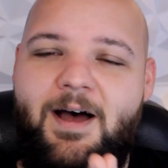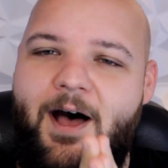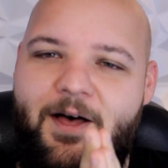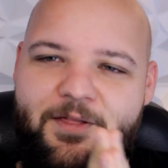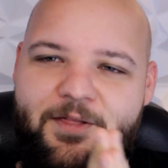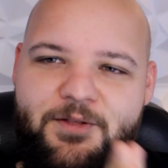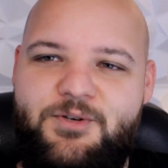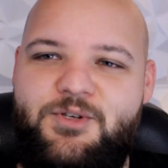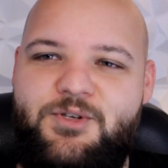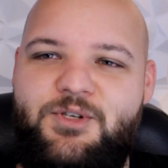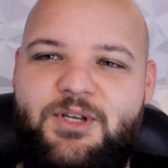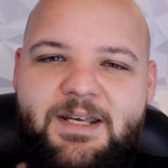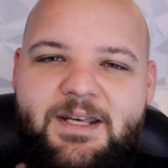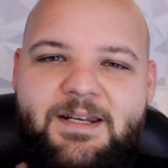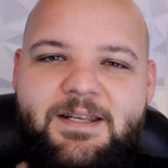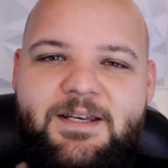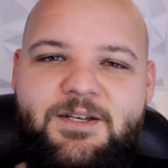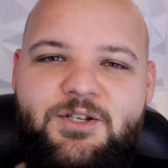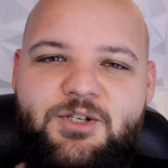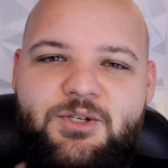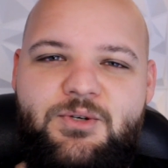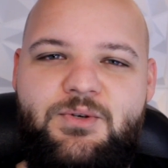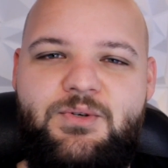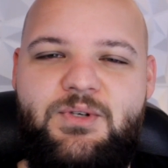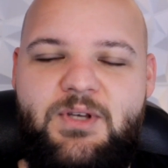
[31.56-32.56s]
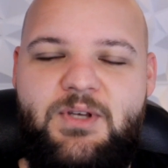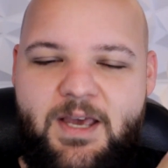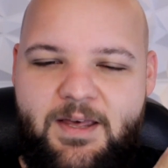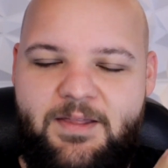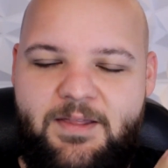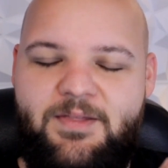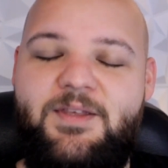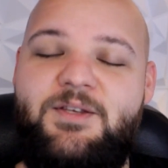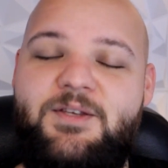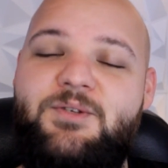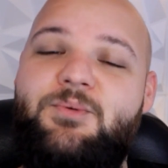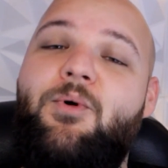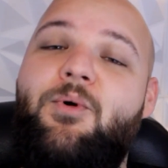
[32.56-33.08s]
other skin issues,
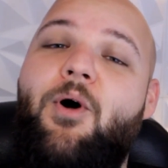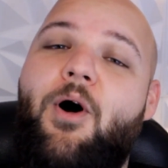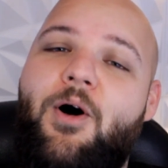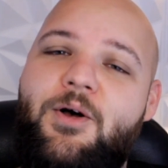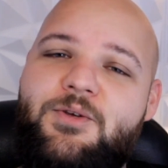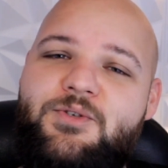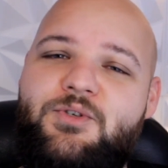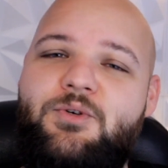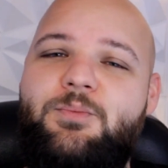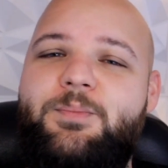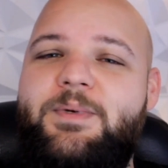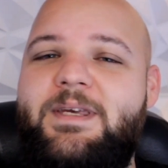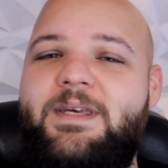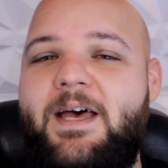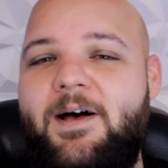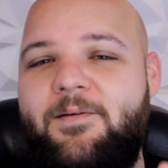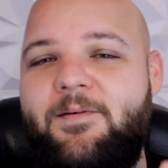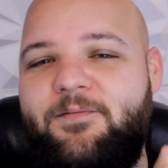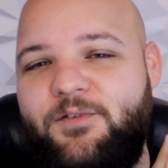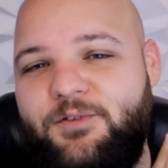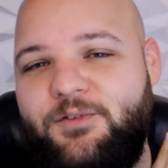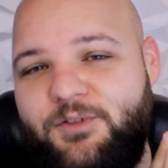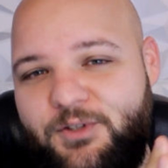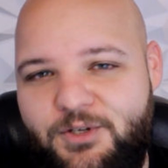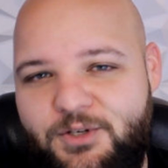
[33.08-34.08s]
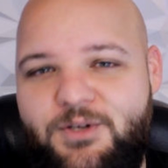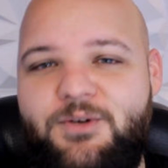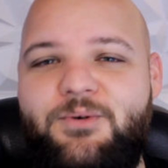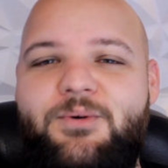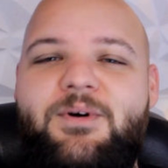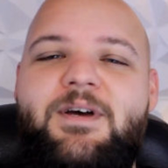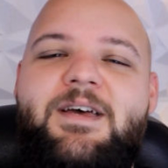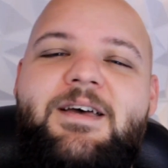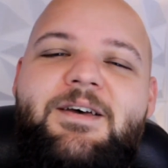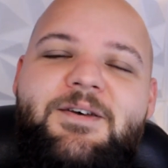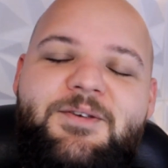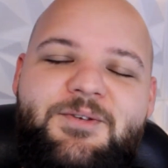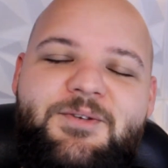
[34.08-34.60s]
this will also be helpful to you.
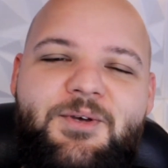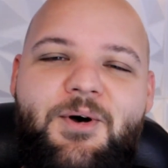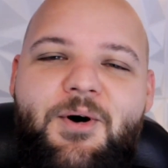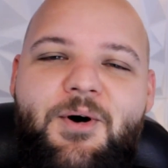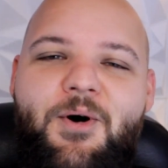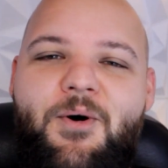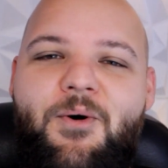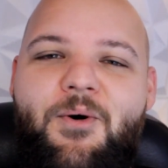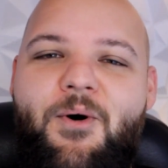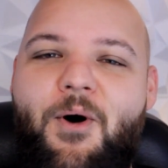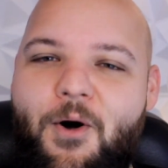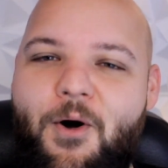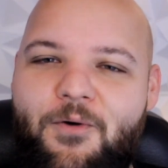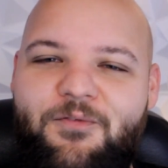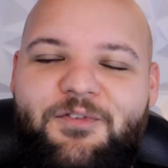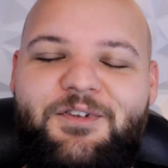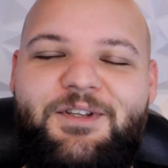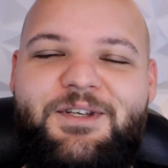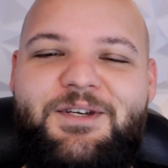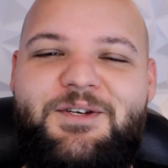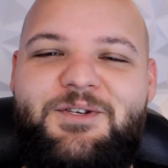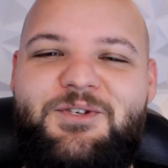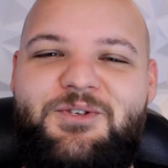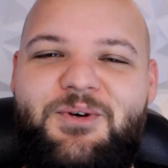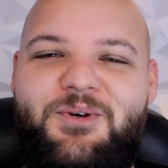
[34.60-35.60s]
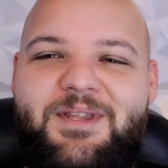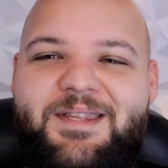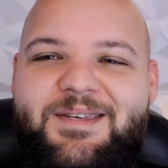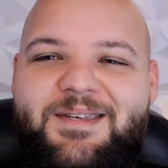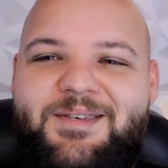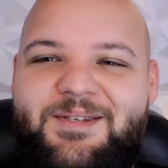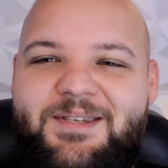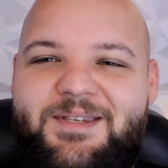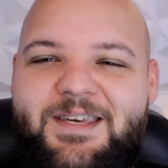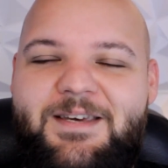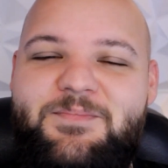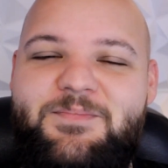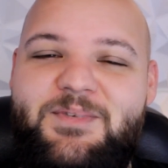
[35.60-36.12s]
So hopefully you enjoy these
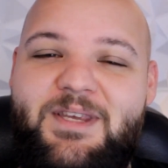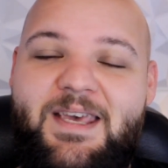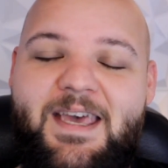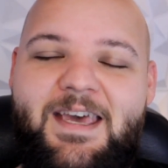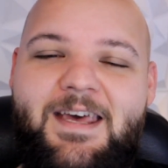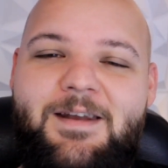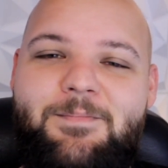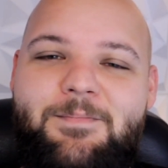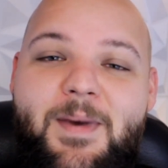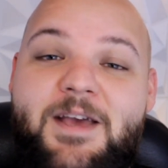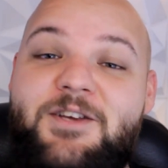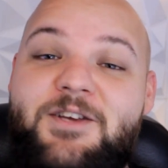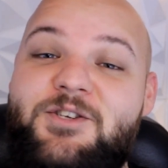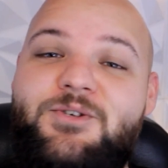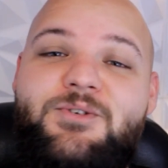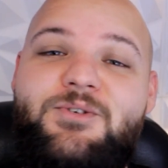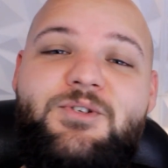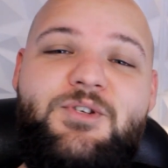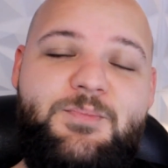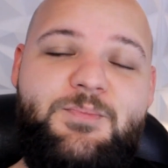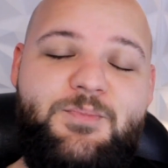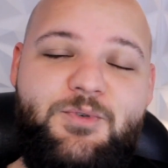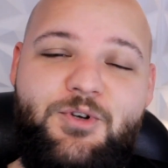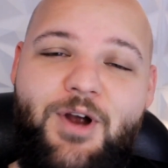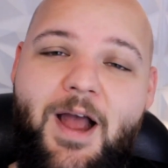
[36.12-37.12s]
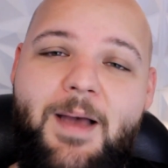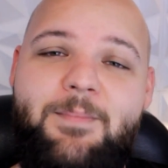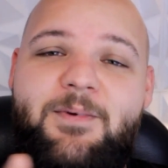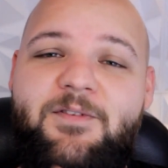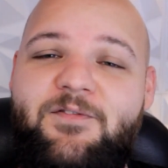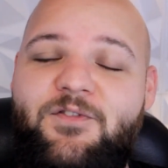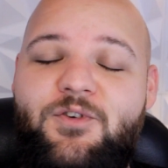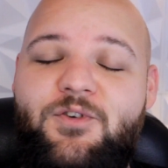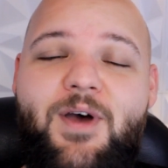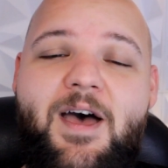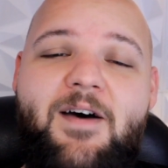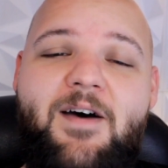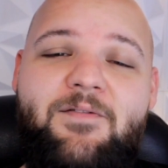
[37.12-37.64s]
tips, and make sure you subscribe if
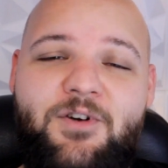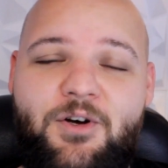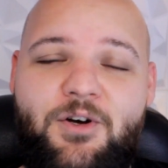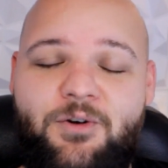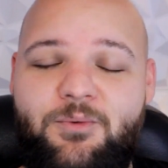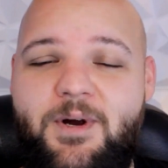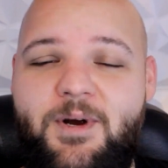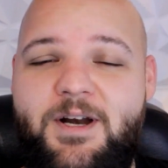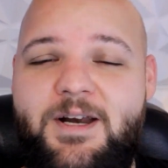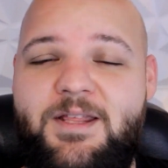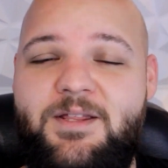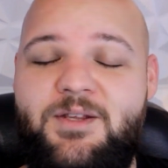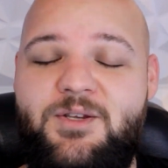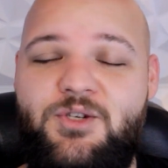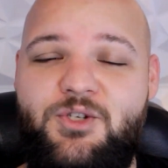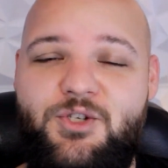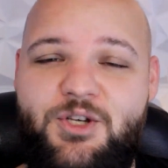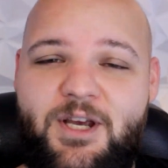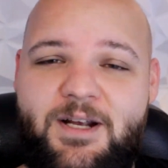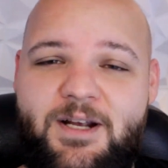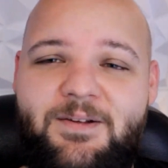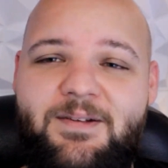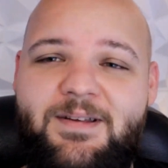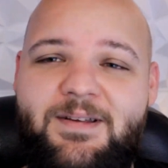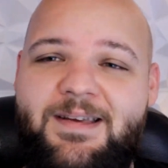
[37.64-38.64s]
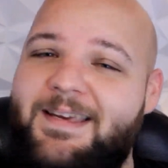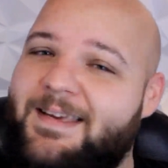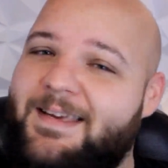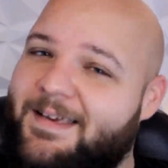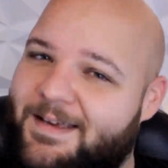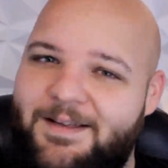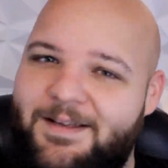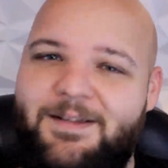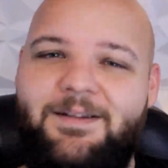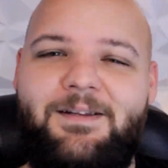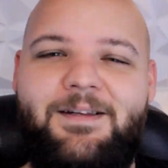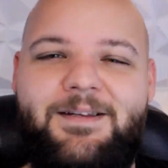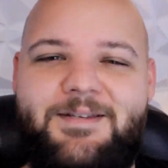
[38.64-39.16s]
you haven't already to this channel.
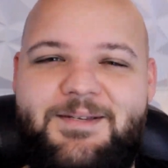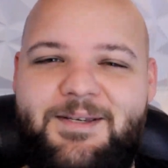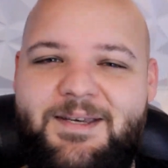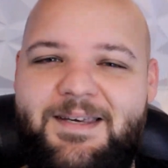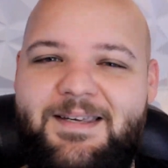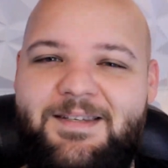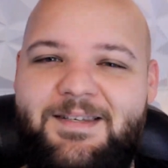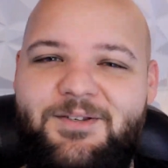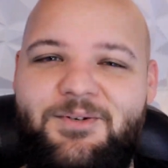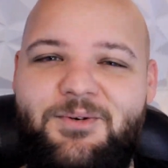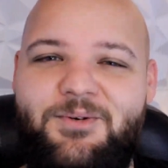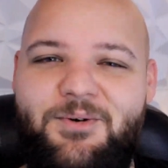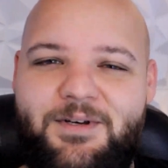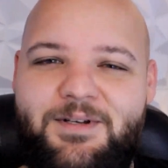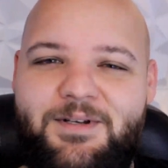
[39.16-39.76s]
Let's get to